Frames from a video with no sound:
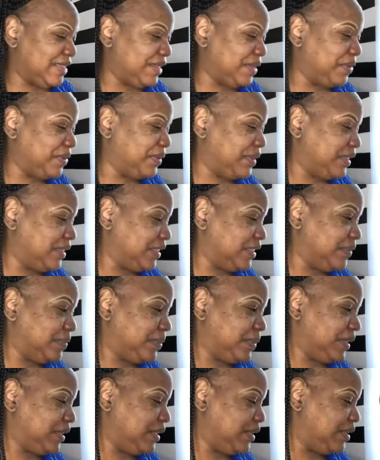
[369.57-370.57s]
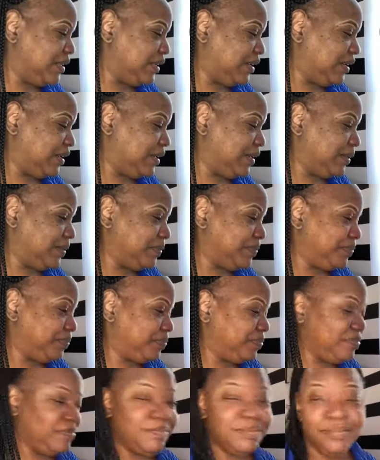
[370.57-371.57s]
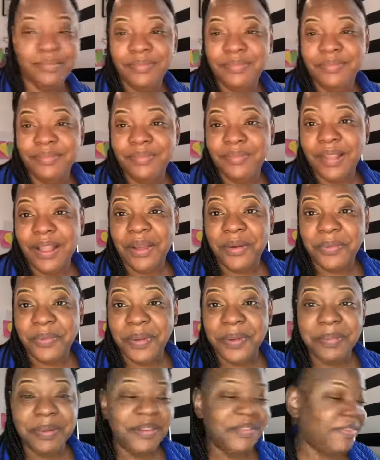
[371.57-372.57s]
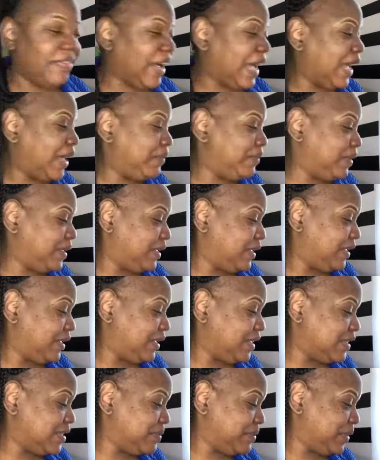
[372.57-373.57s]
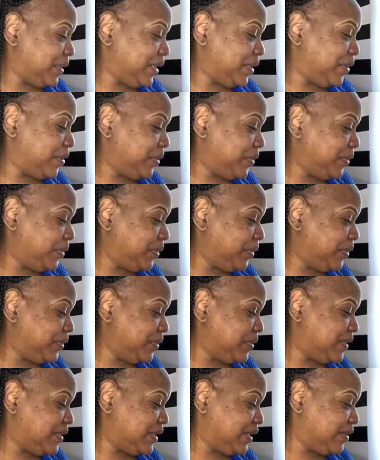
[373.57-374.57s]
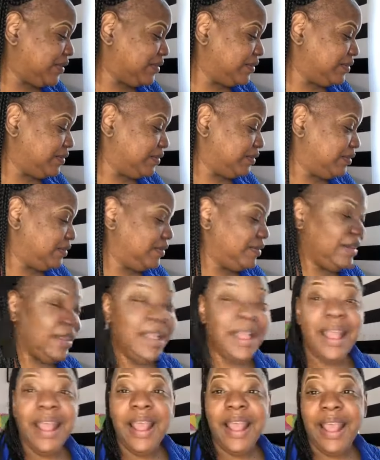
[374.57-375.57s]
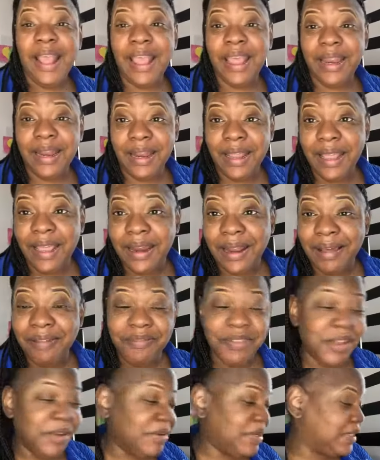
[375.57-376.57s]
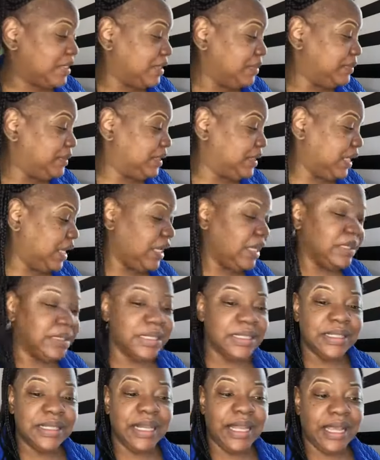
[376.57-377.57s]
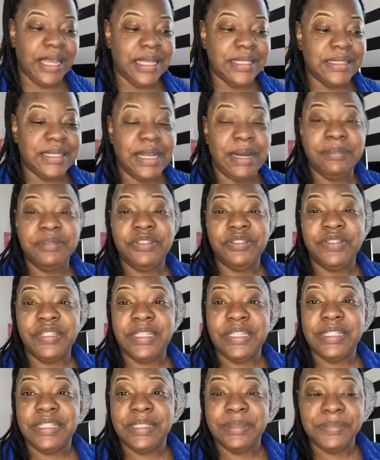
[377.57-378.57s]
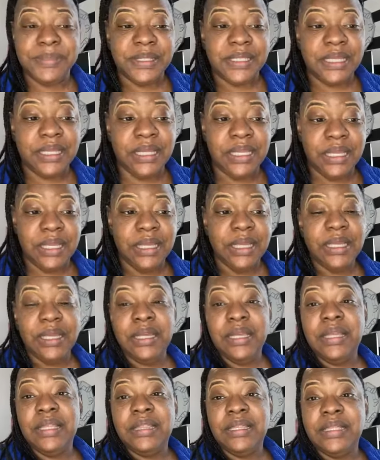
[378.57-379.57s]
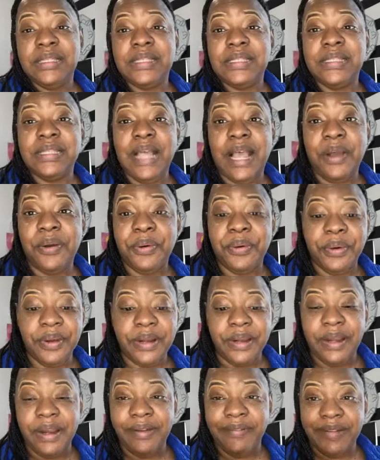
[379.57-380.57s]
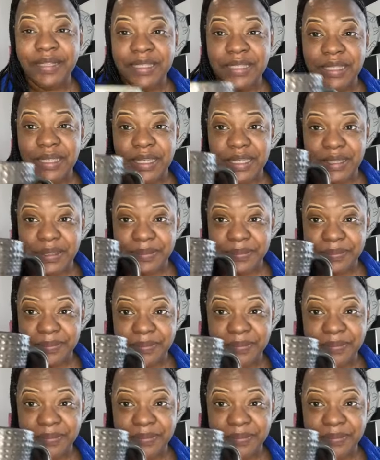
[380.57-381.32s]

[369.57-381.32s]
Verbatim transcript: So we just been, um, we've been vibing. It's been cool. So, and, and i have noticed some changes. And like I said, I'm drinking some tea. This is not ordinary tea.